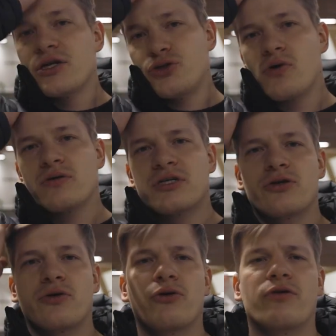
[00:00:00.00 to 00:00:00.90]
do
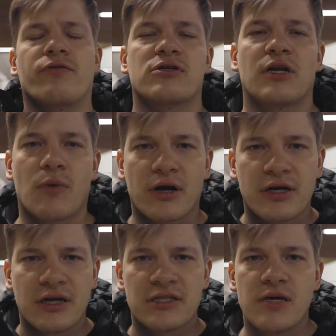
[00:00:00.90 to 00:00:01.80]
contact your university
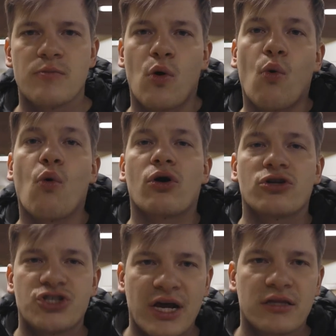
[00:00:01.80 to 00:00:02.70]
marketing team or
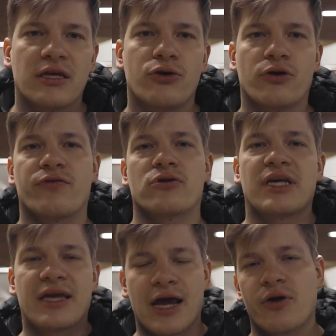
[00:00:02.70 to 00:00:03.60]
check the
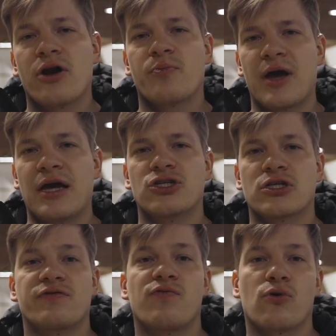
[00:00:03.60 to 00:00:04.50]
university career
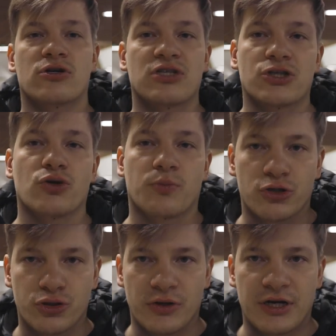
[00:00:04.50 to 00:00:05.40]
pages for such
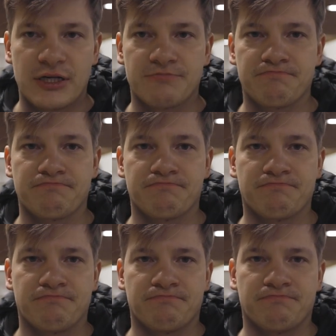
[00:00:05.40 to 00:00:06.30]
opportunities. Oh, and by the